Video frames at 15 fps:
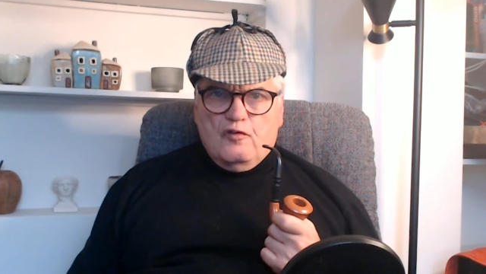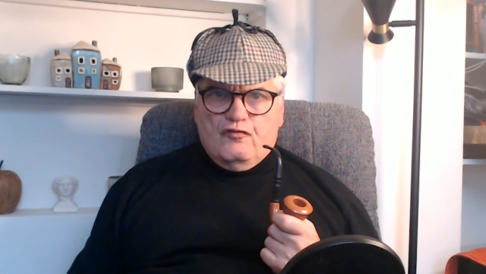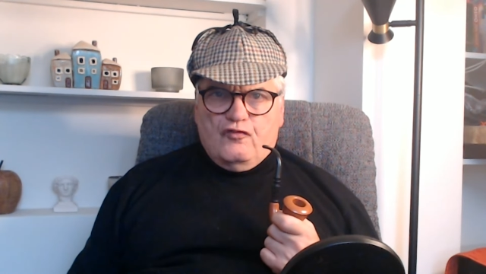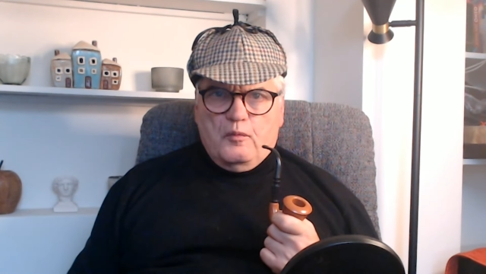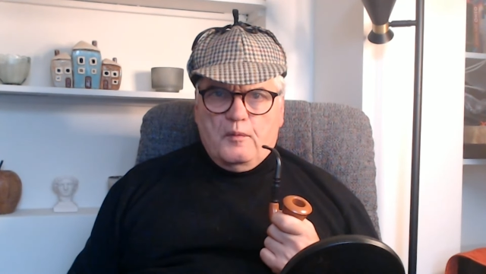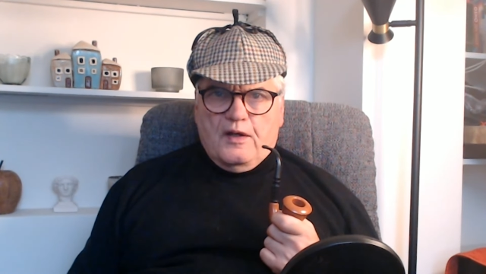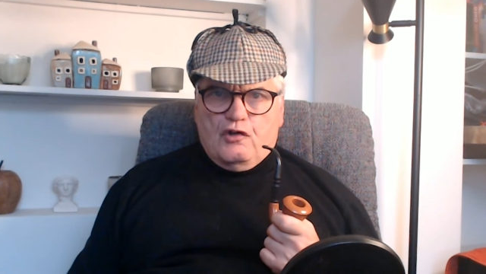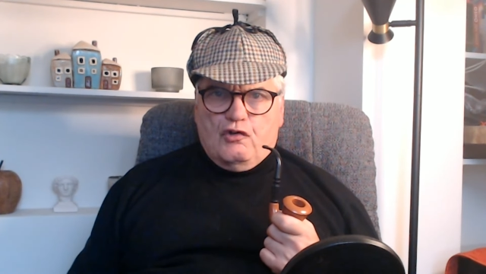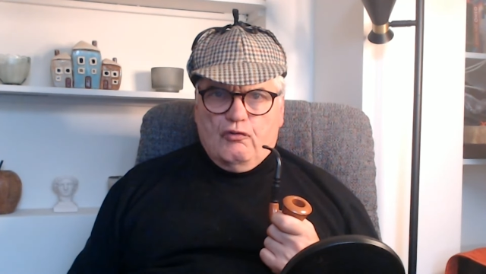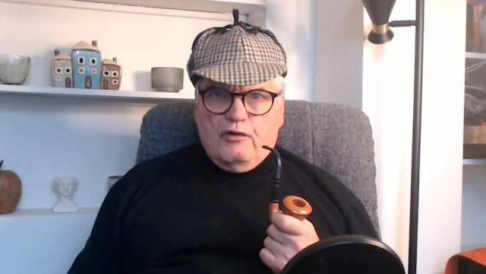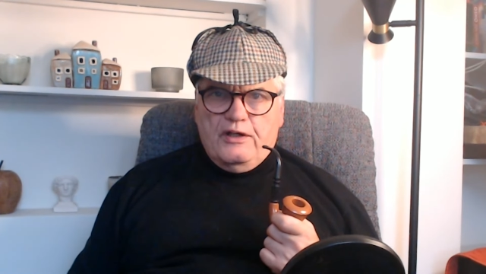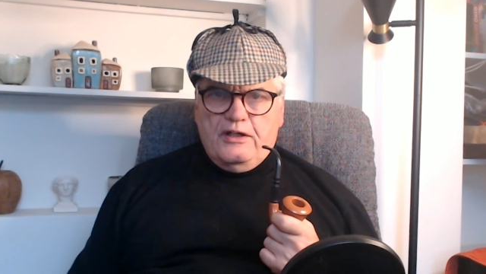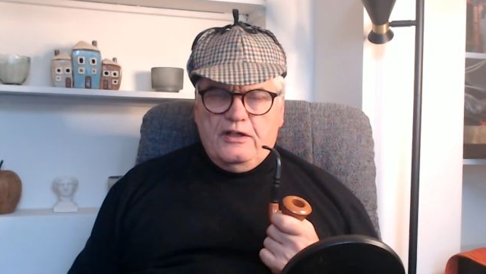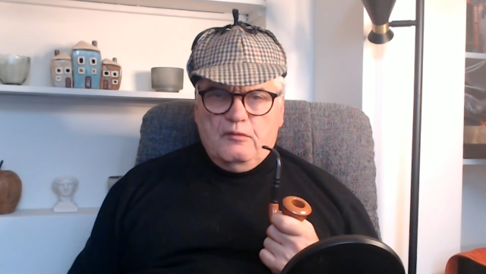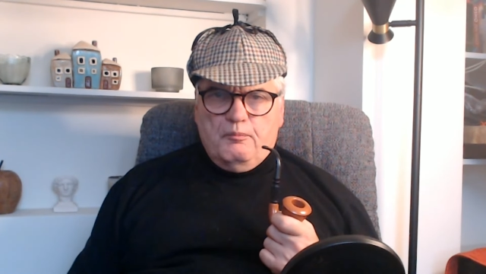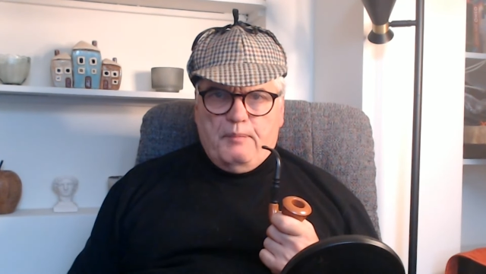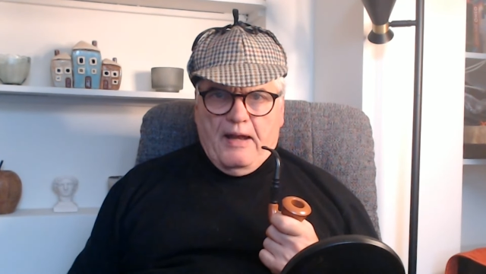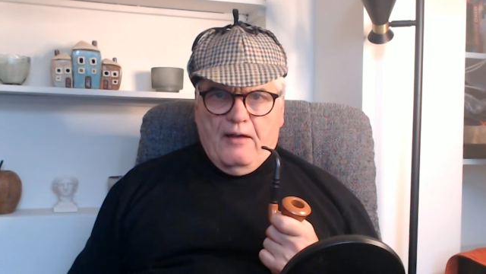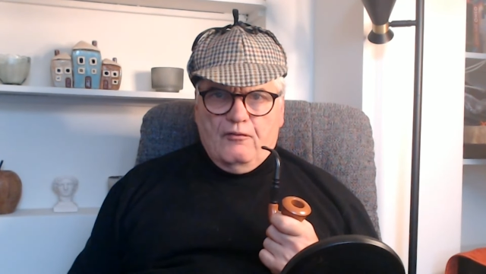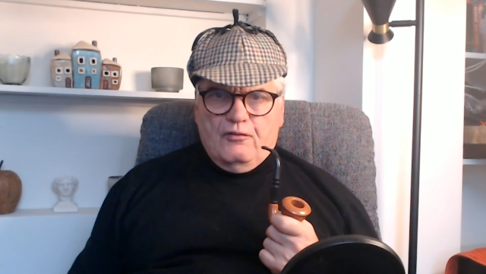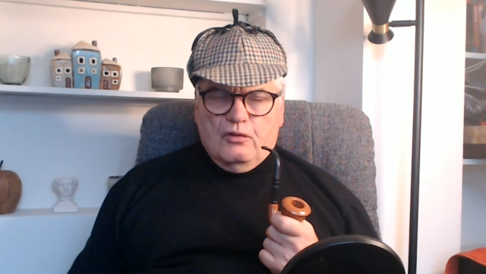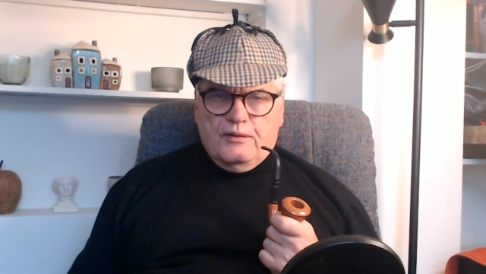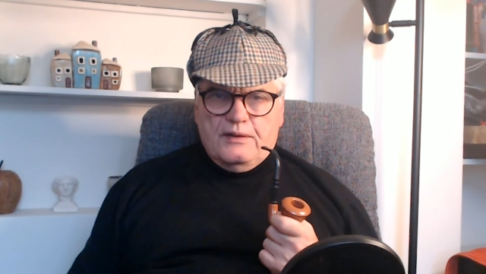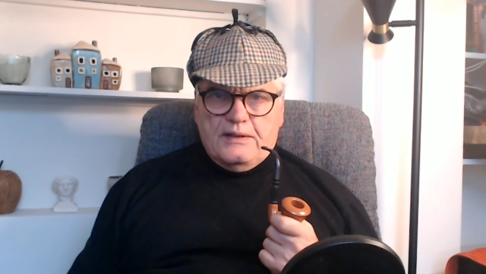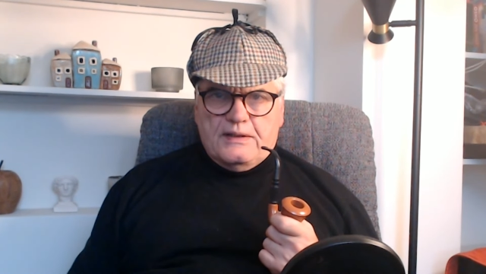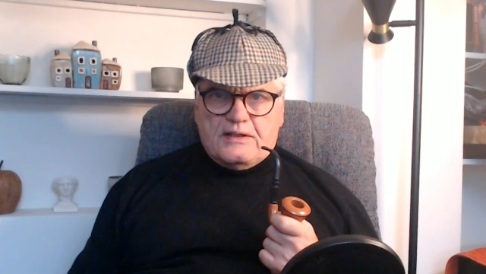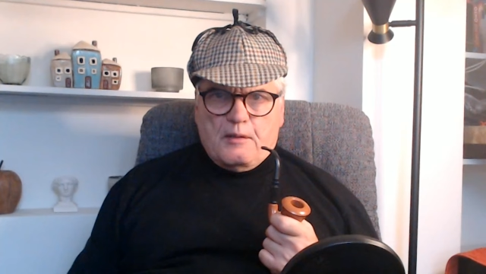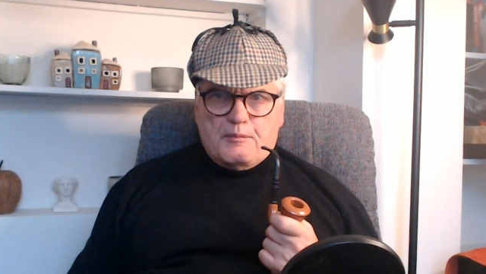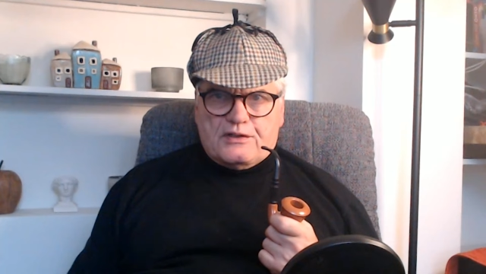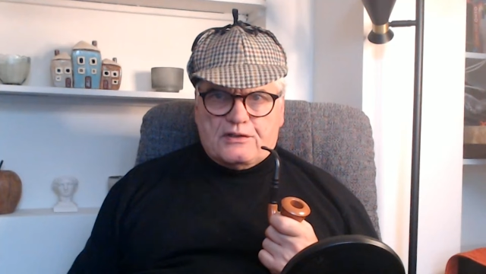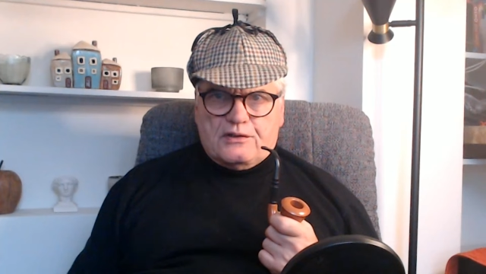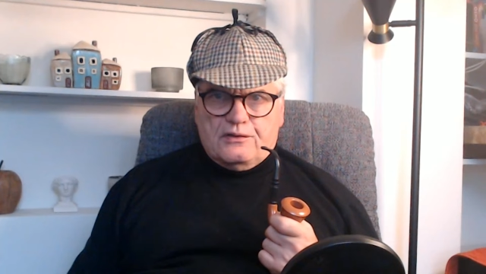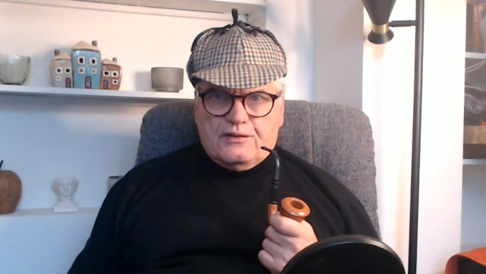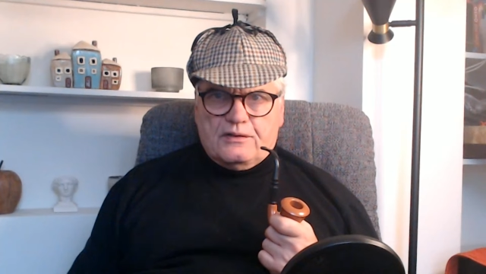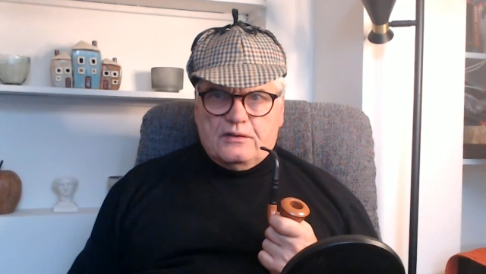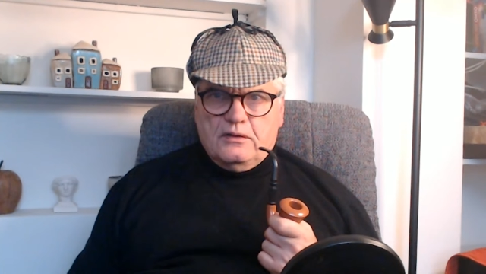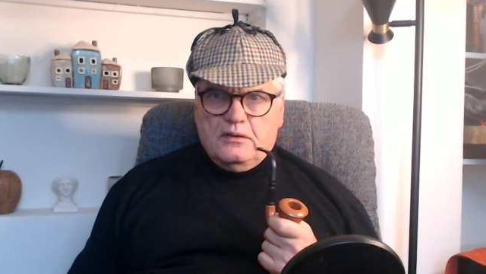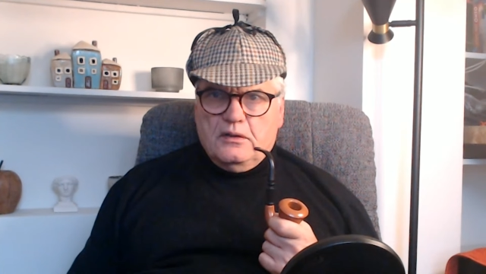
from a green powdery substance.